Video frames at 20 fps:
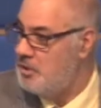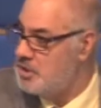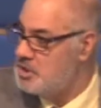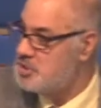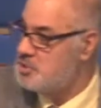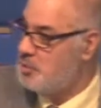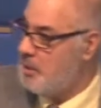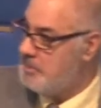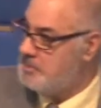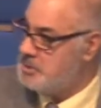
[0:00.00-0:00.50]
the
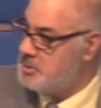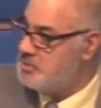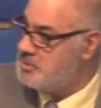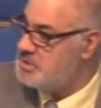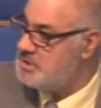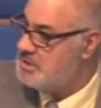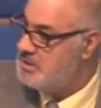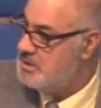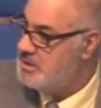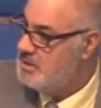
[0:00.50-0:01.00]

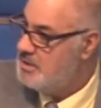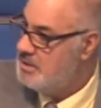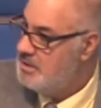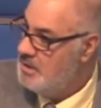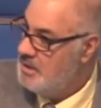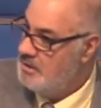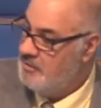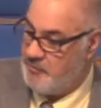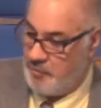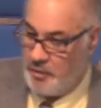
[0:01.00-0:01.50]
scriptures,
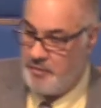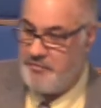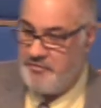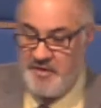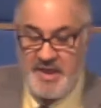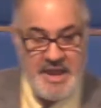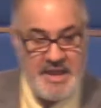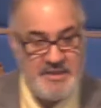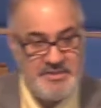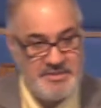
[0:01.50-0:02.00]
for
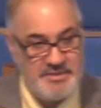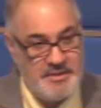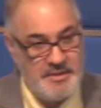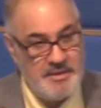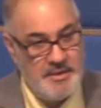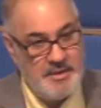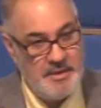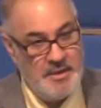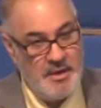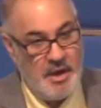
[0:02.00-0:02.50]

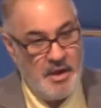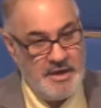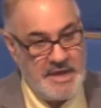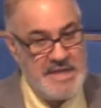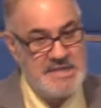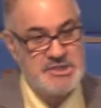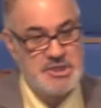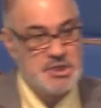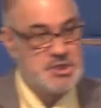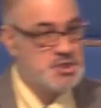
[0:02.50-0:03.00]
faith,
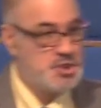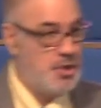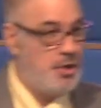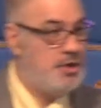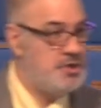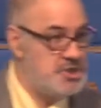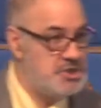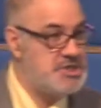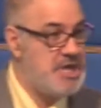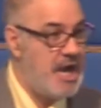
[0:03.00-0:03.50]
against the
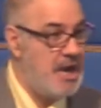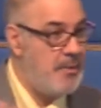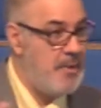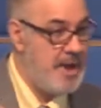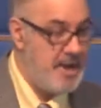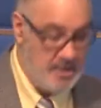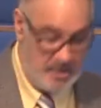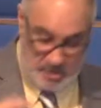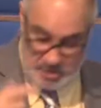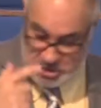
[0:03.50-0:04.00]
church, a
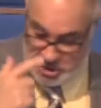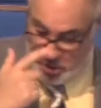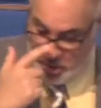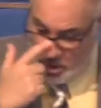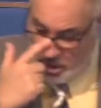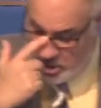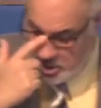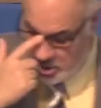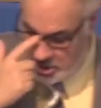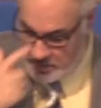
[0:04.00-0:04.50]
tyrannical
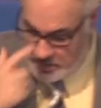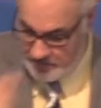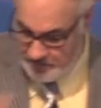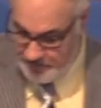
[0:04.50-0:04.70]
church.